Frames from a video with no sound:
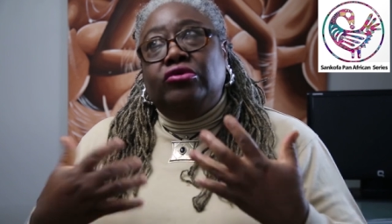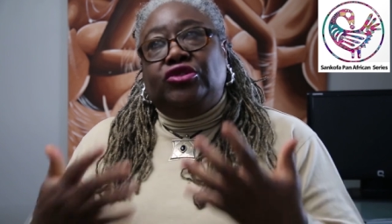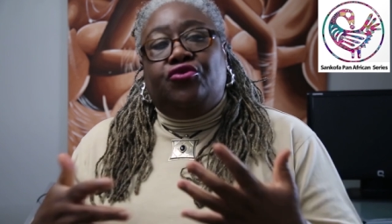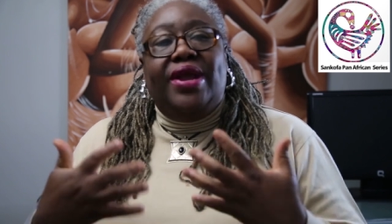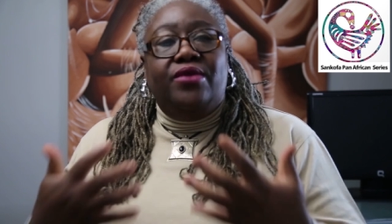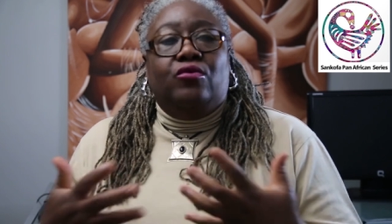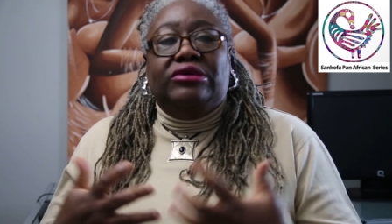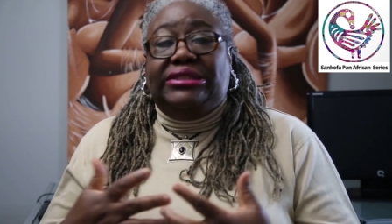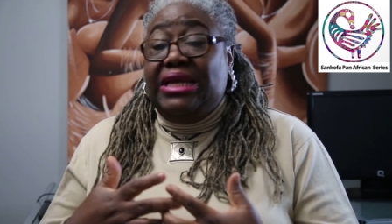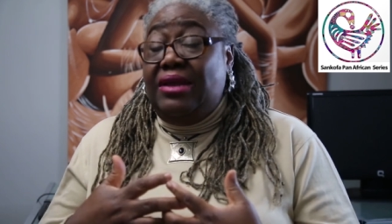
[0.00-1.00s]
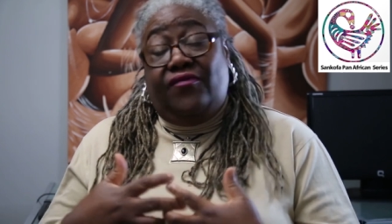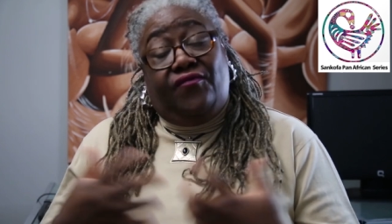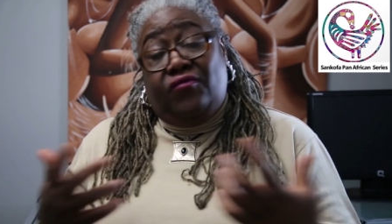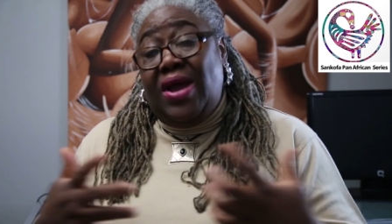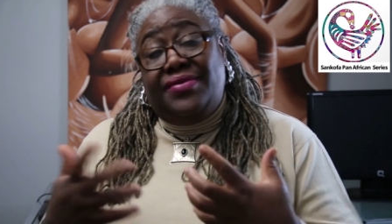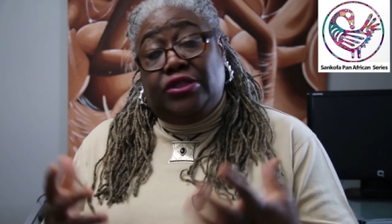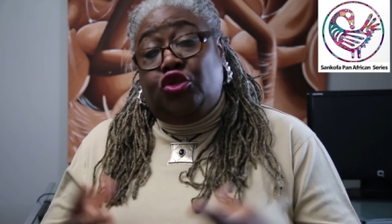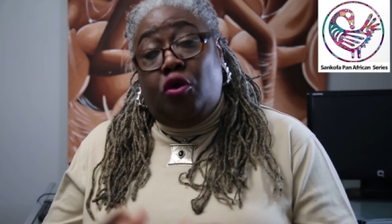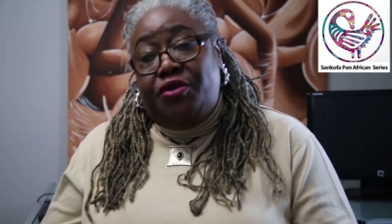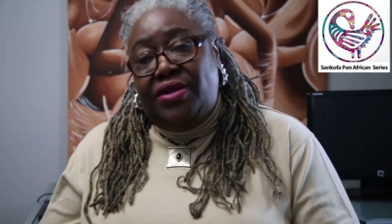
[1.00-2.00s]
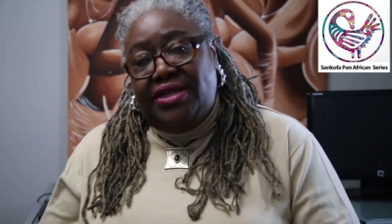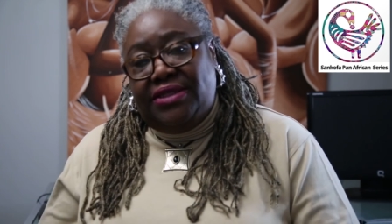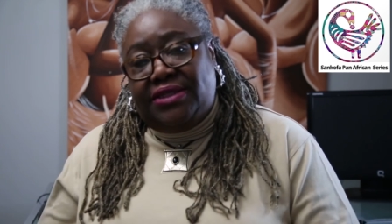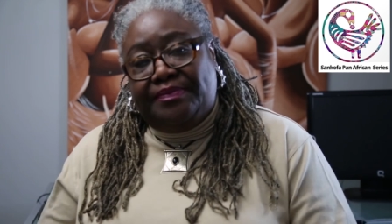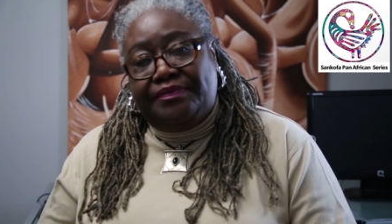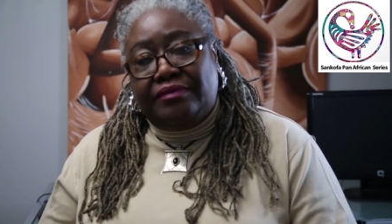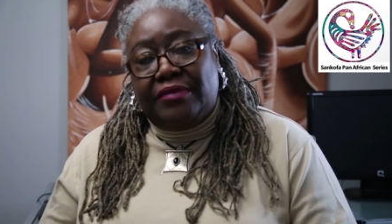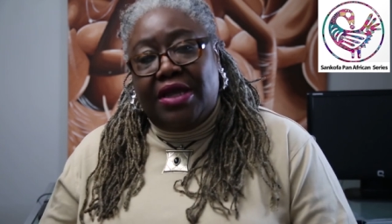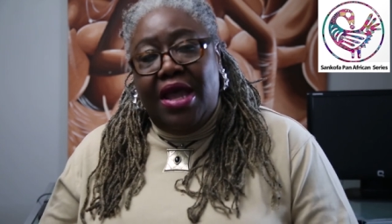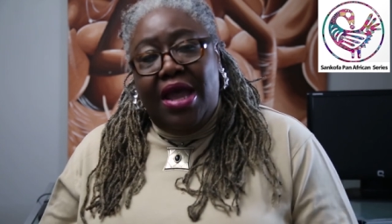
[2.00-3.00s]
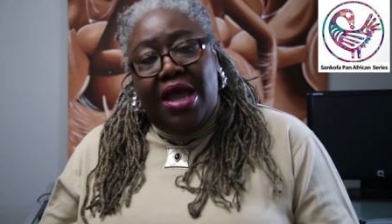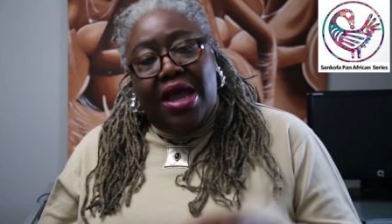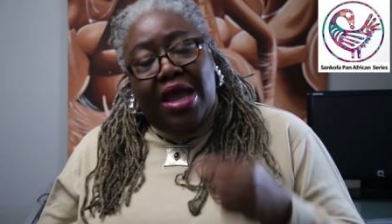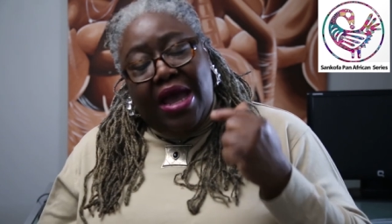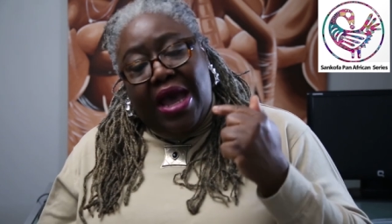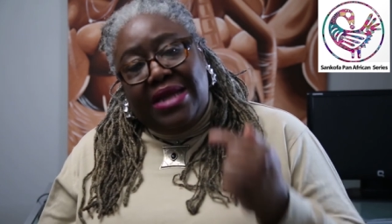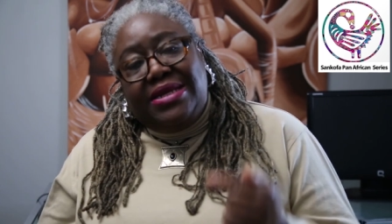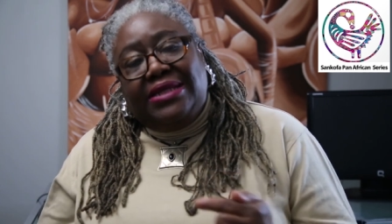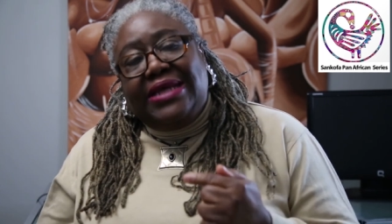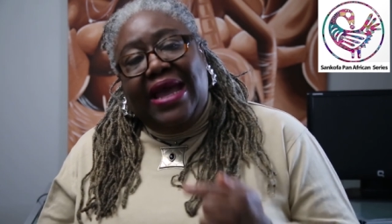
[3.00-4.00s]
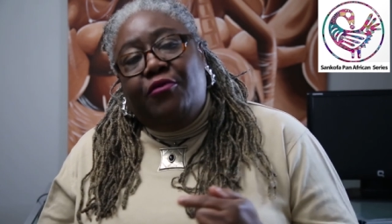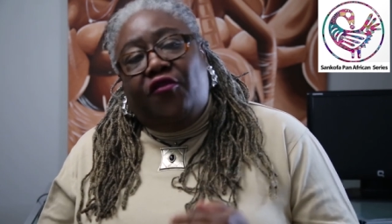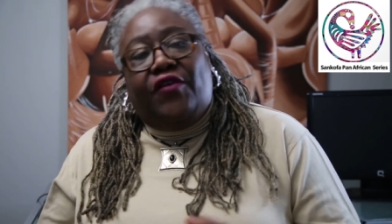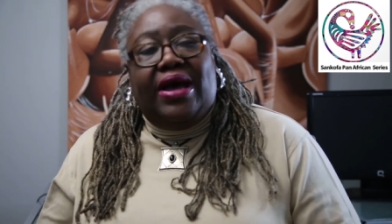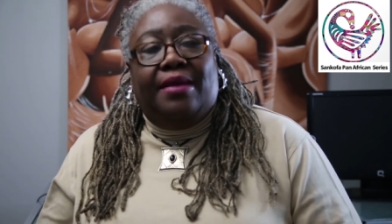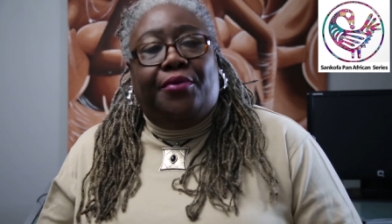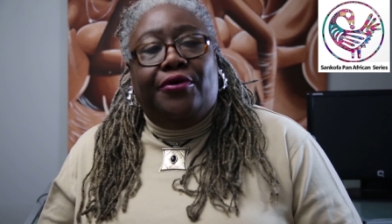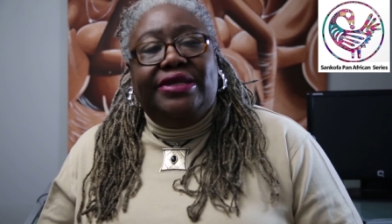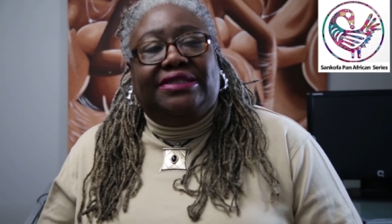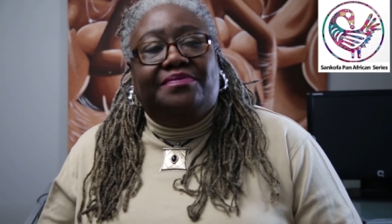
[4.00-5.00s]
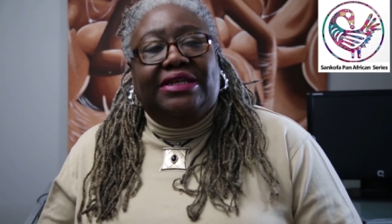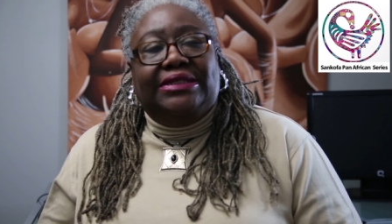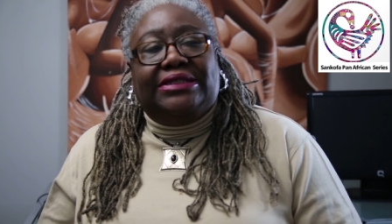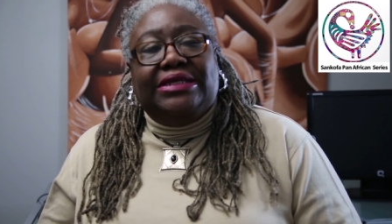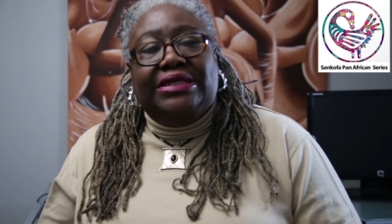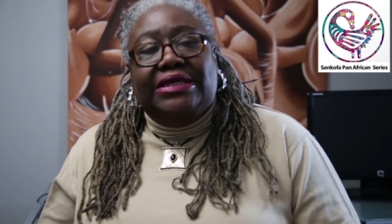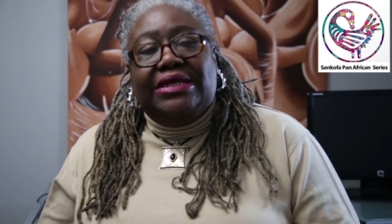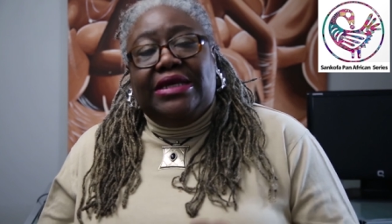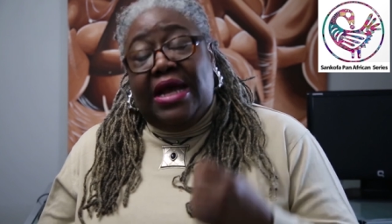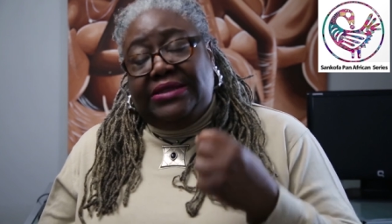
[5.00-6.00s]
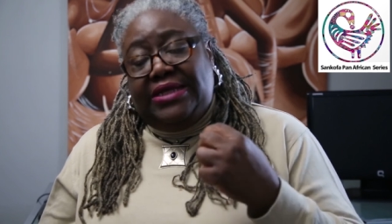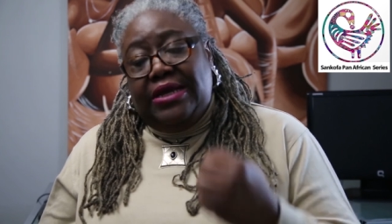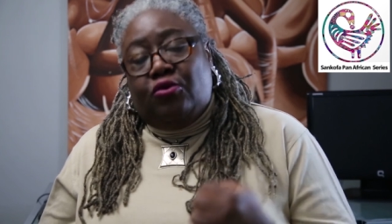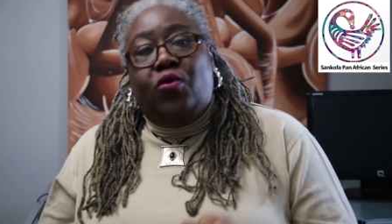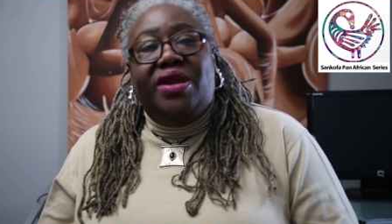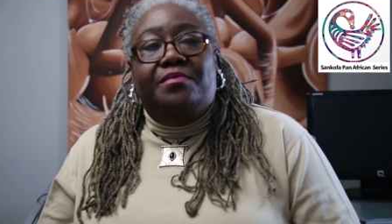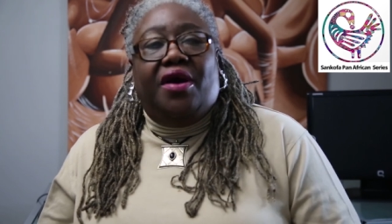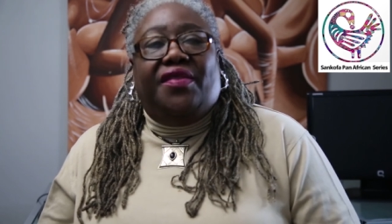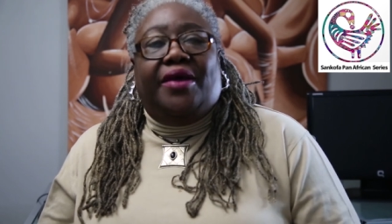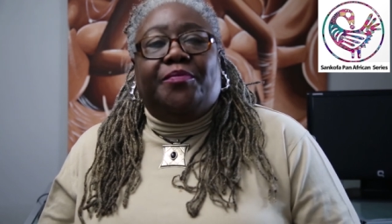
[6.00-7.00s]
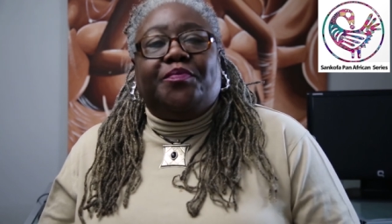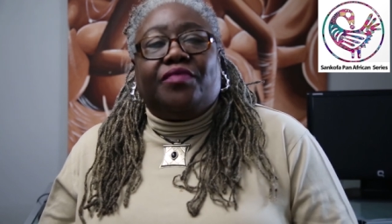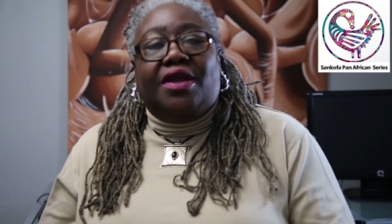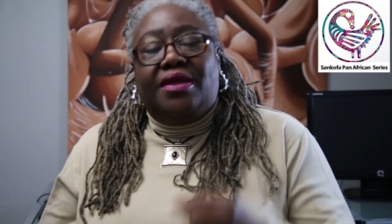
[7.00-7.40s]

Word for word: whose reign was uh, rather turbulent. At the time of her appointment as a queen mother,